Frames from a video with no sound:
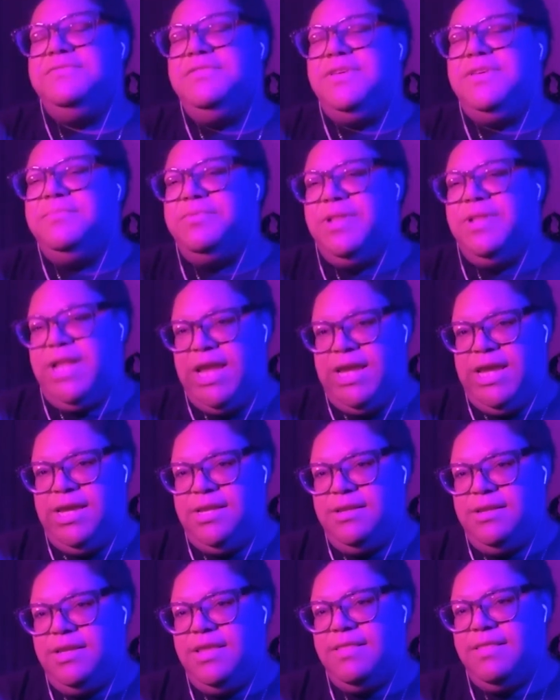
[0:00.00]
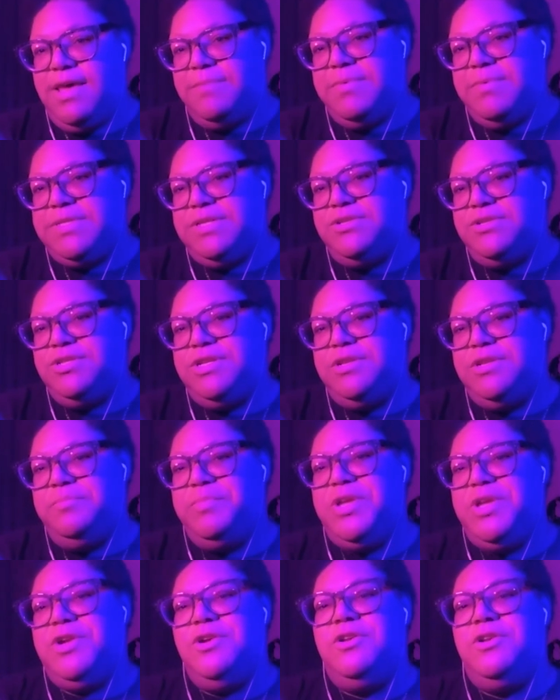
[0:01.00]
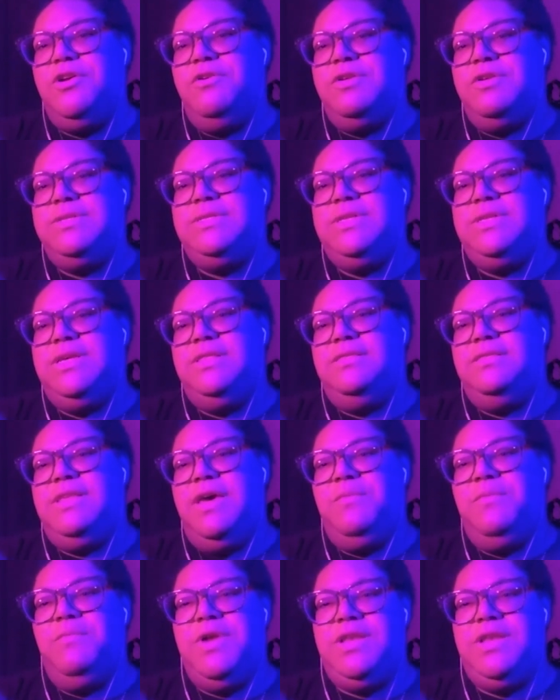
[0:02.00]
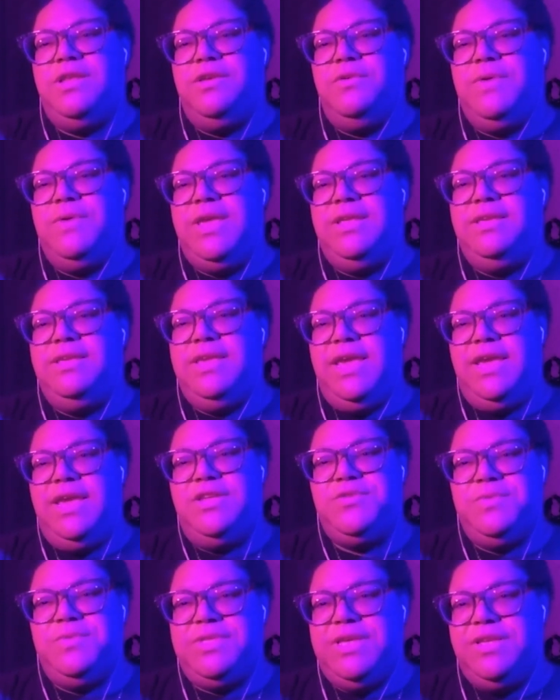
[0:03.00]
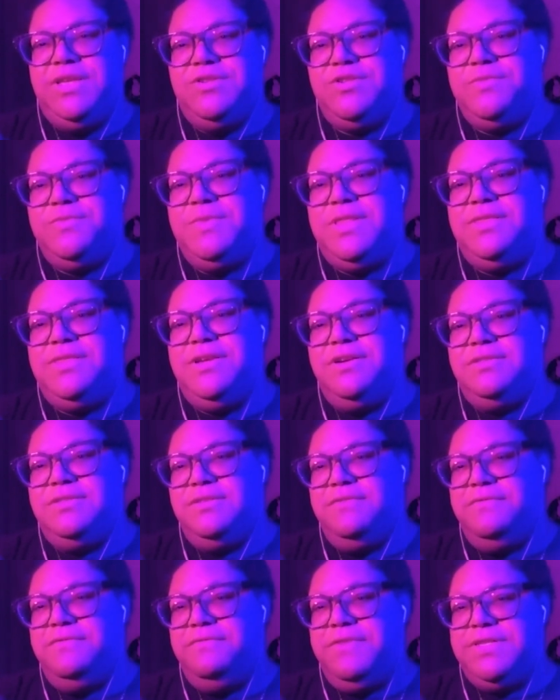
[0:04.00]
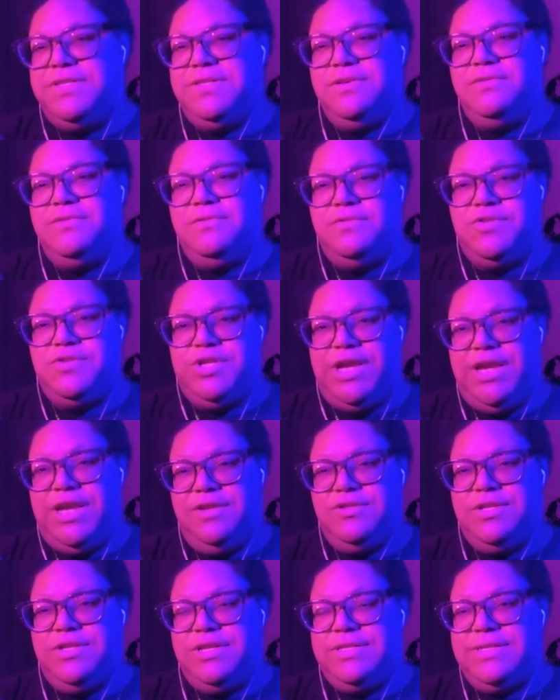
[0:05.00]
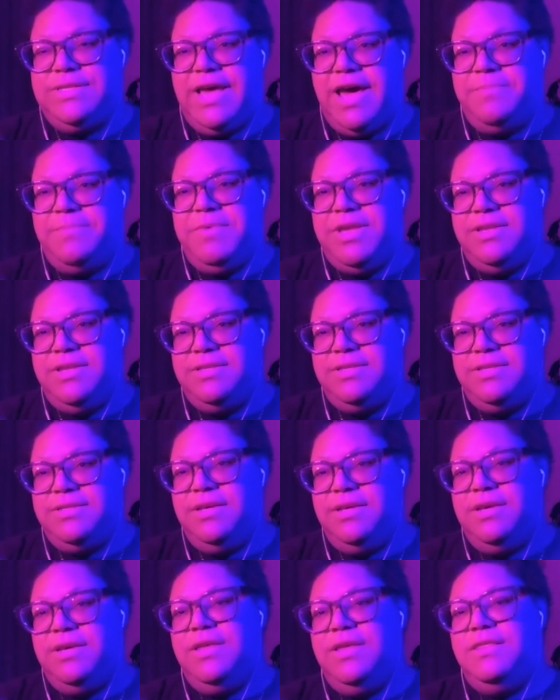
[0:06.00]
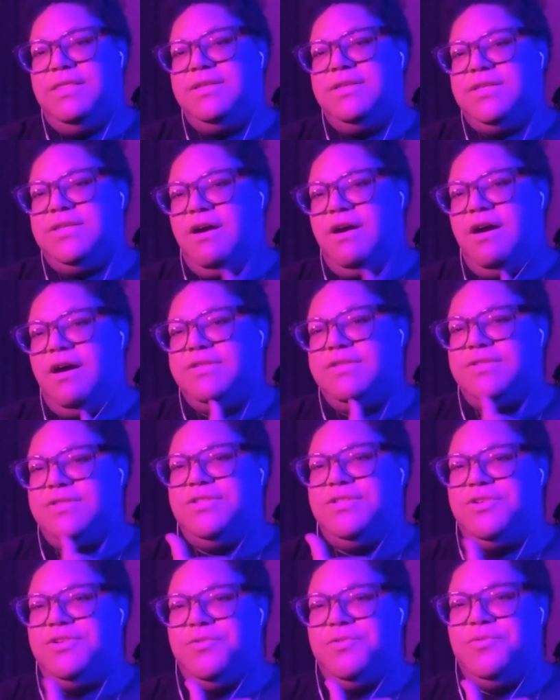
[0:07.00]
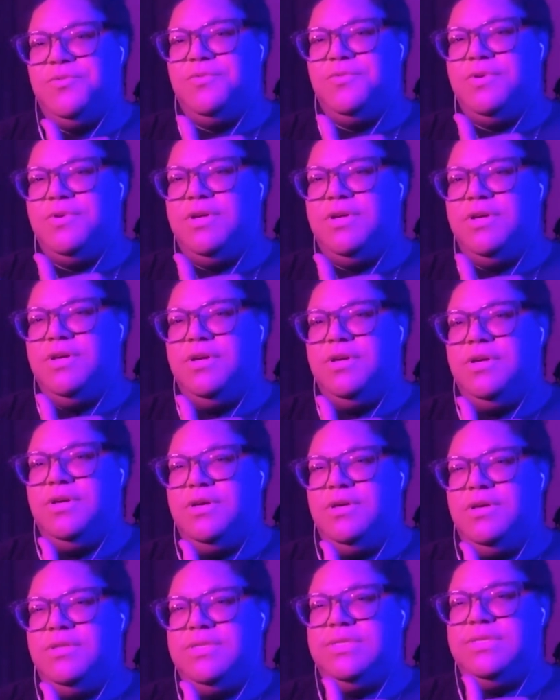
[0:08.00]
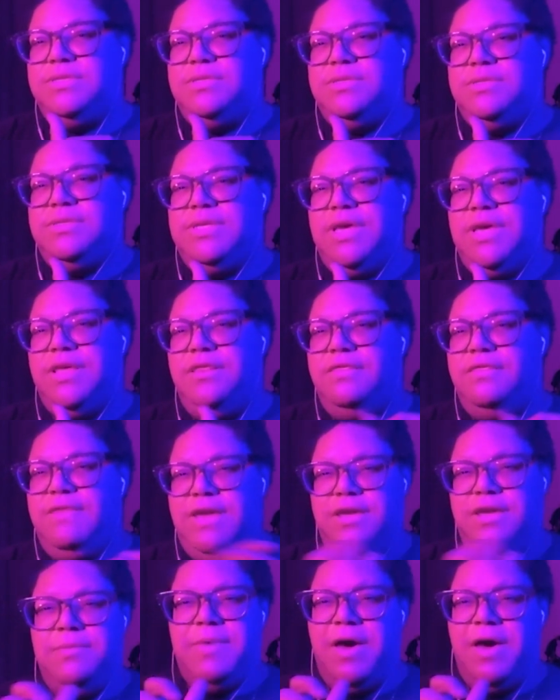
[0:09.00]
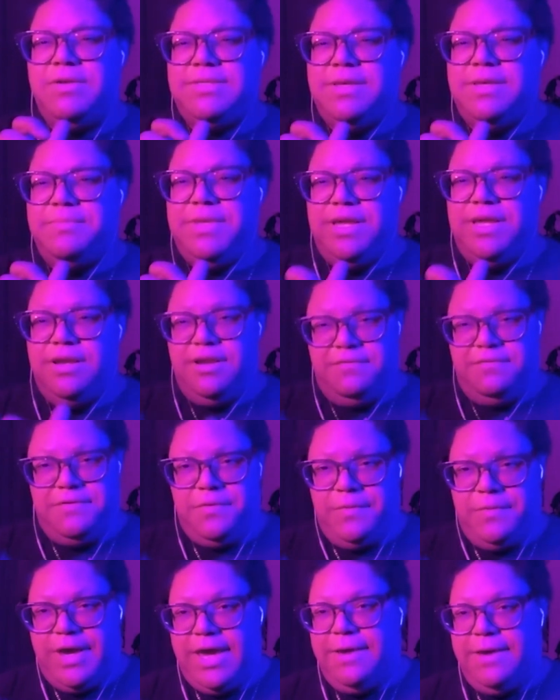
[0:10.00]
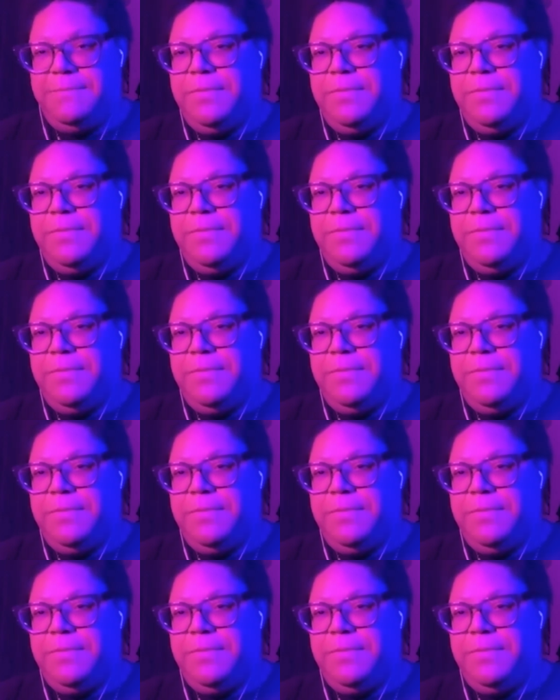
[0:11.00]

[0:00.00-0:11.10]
playing in that position, but you're noticing that when you engage with the instrument, there's a physical change that has happened that has caused you to think about something in a different way.